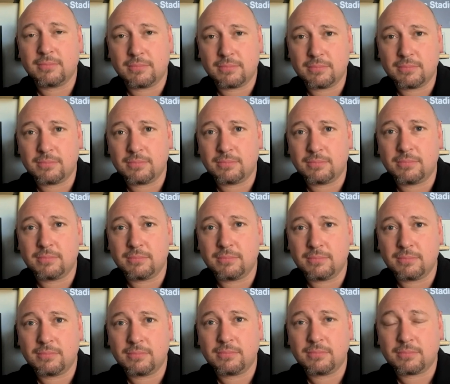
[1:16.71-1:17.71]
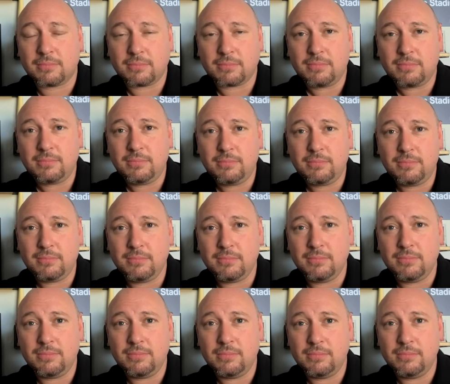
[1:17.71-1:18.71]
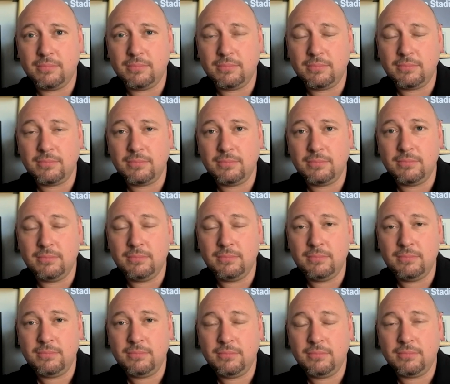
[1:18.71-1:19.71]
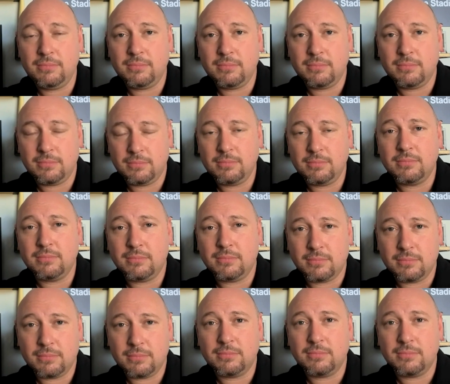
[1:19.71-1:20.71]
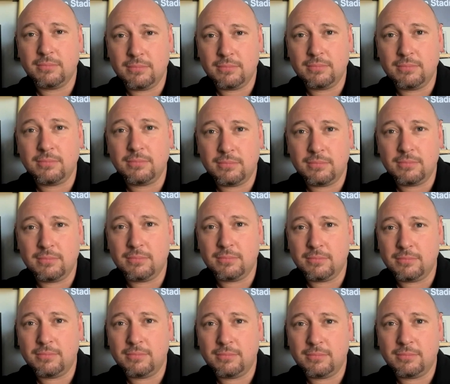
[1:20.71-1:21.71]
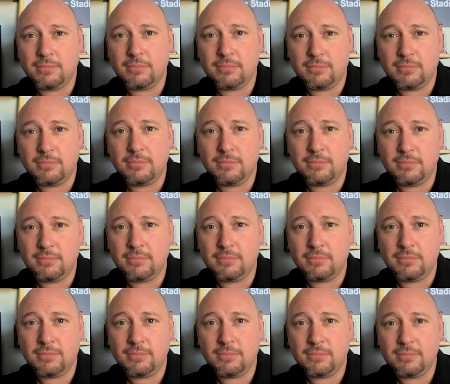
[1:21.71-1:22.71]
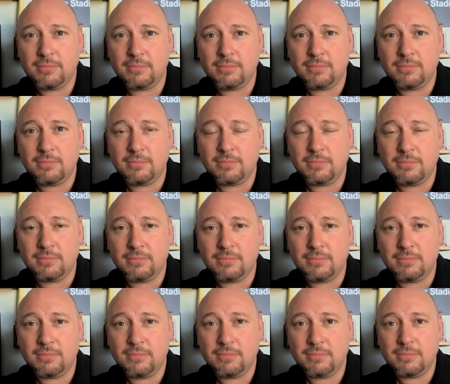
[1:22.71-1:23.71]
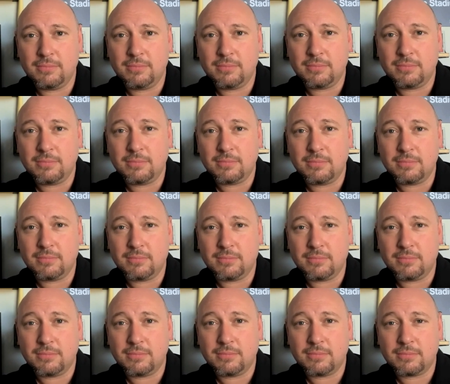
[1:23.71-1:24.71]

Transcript: The person shown says nothing.